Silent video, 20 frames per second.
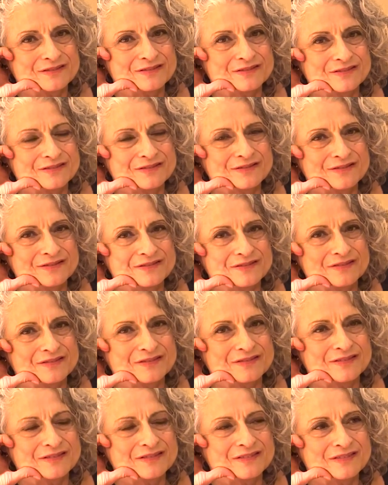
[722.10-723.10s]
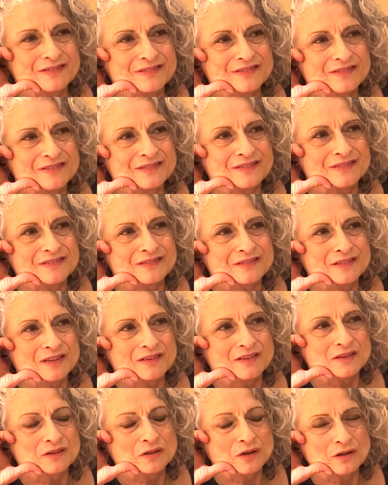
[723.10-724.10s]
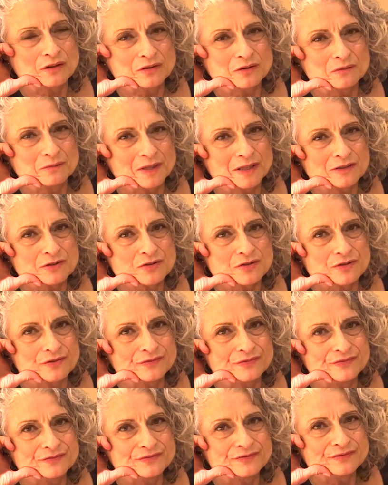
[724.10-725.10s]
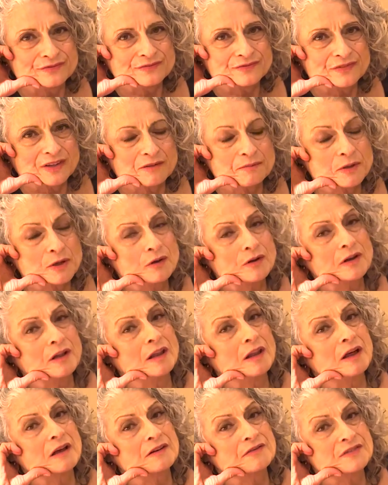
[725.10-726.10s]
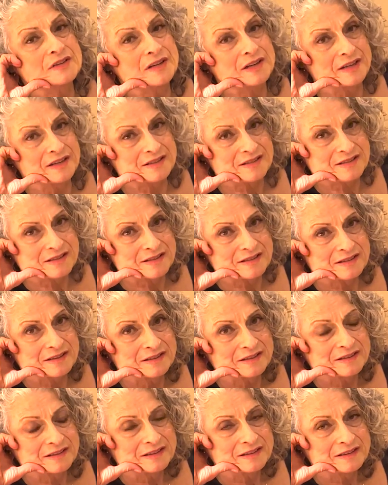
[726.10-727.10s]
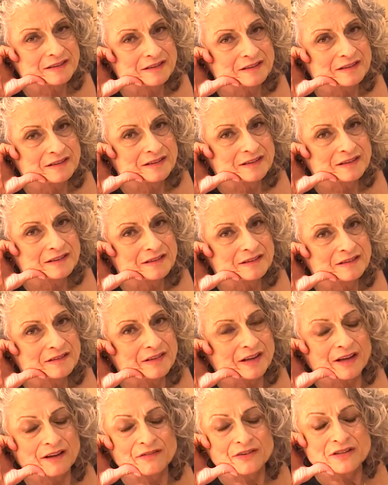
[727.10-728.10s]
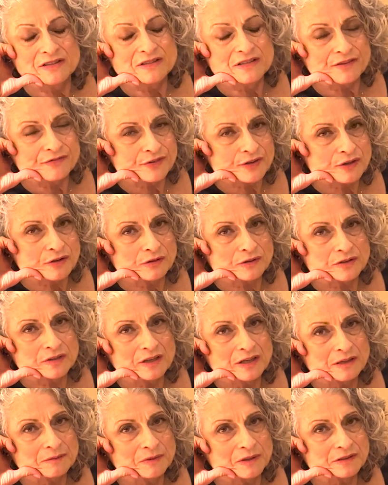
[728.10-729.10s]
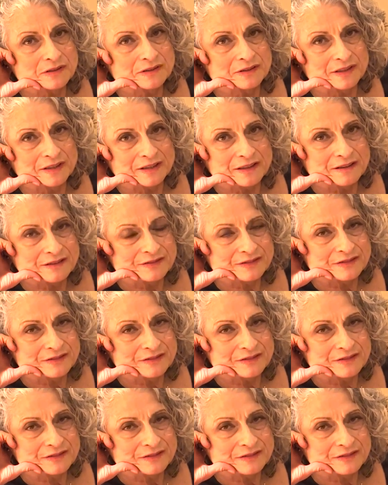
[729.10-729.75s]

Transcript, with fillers: Why is that? Well, they talk too much. Mm. I've been on mm. a lot of dates they have a difficult time listening.